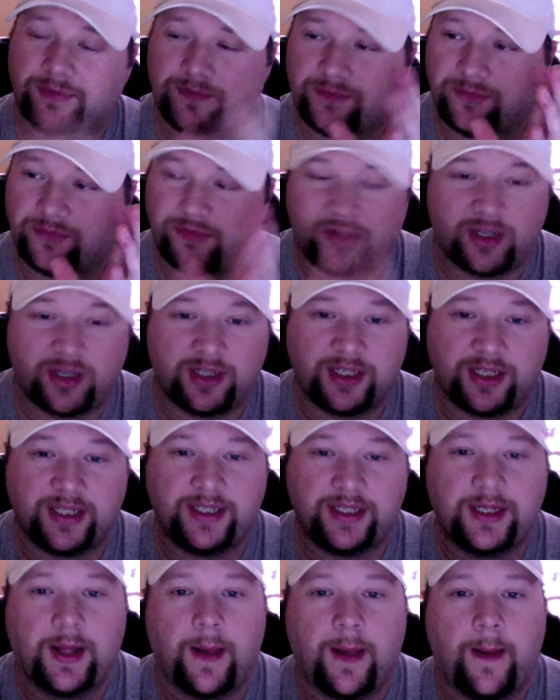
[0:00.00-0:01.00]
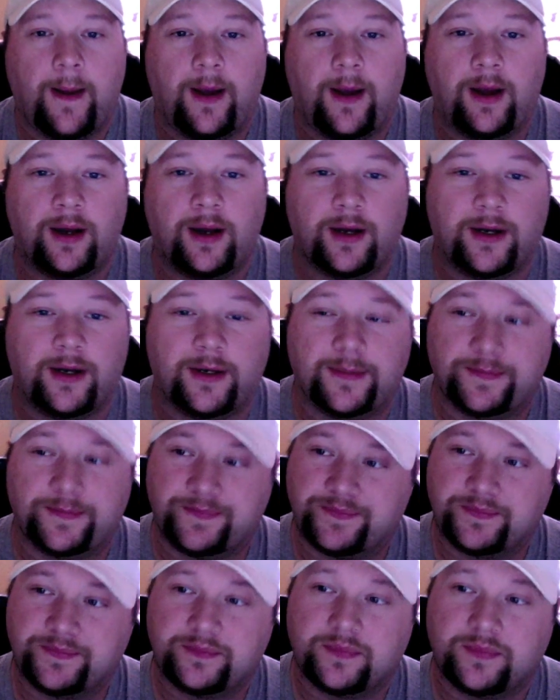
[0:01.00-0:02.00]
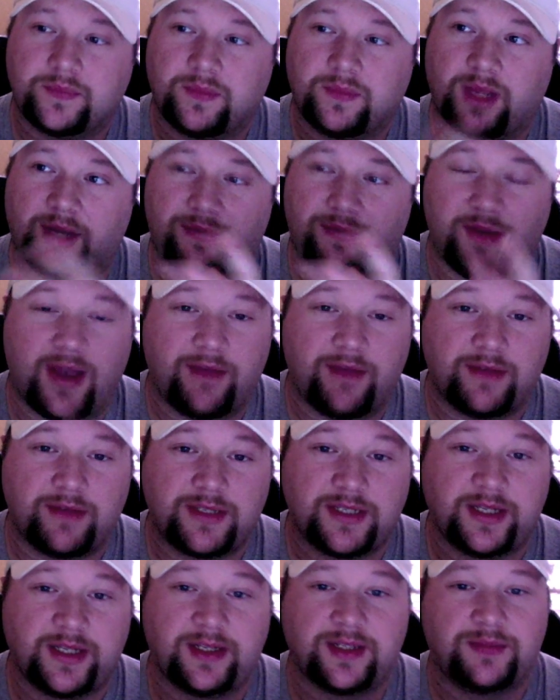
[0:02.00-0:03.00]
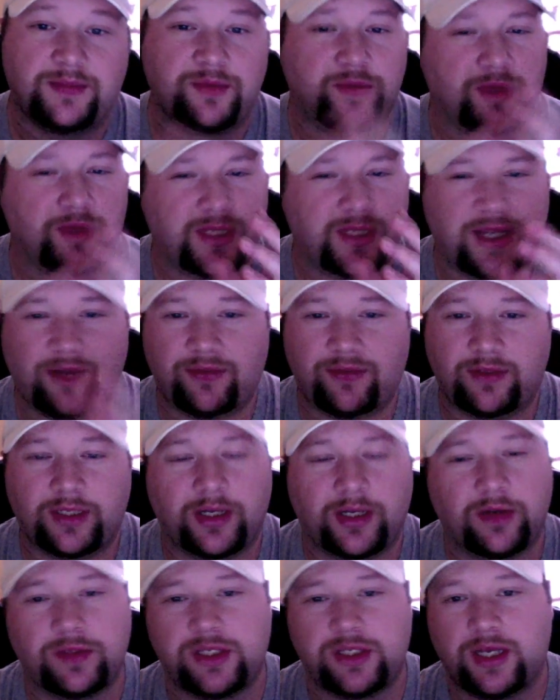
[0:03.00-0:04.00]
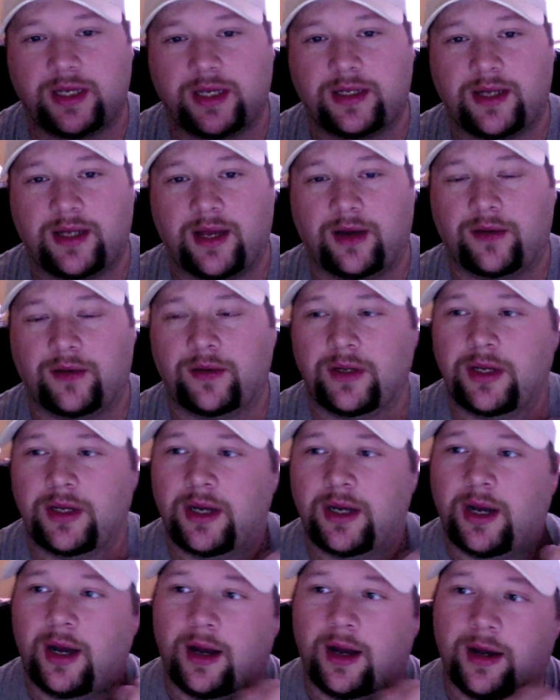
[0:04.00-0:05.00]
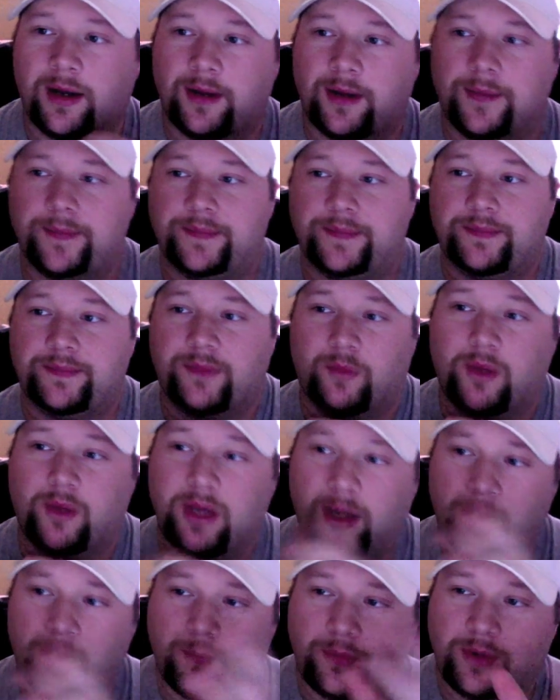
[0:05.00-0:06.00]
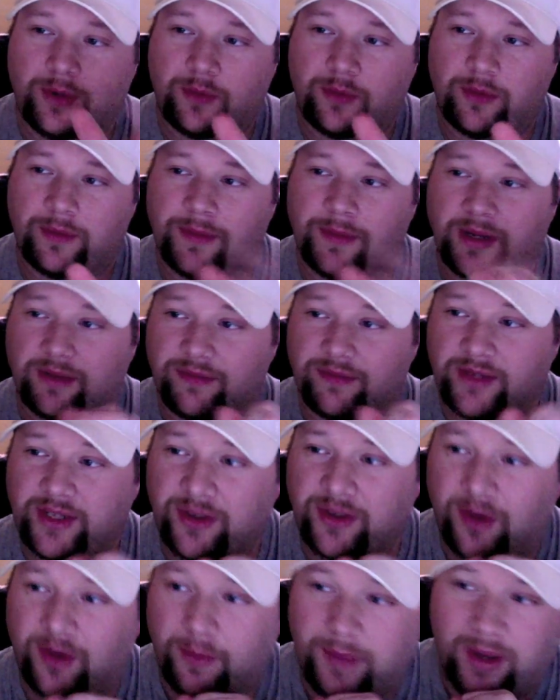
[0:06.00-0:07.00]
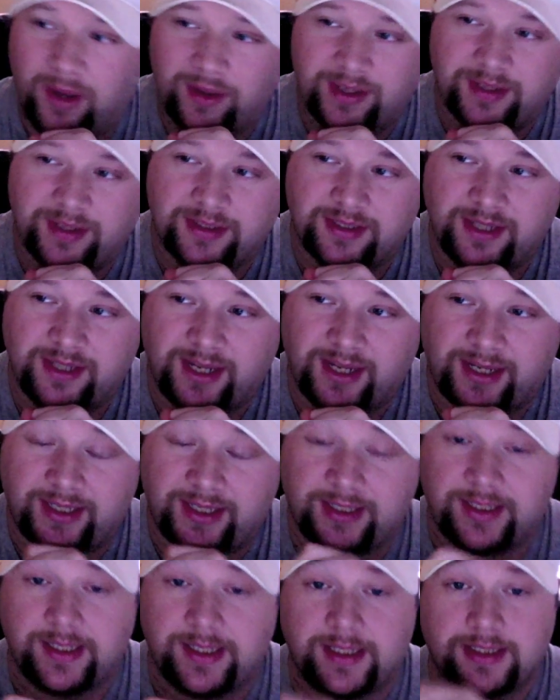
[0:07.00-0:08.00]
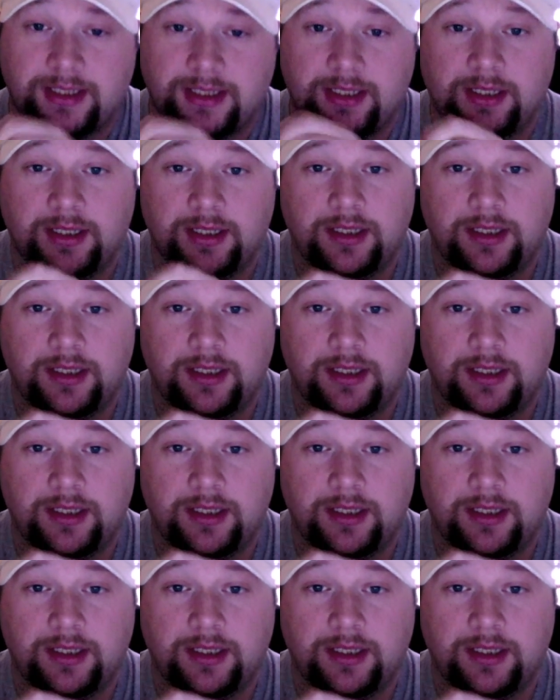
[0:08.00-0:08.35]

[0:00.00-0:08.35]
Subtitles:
funny. If you haven't seen this movie, definitely go check it out. But what I want to make a video about here today is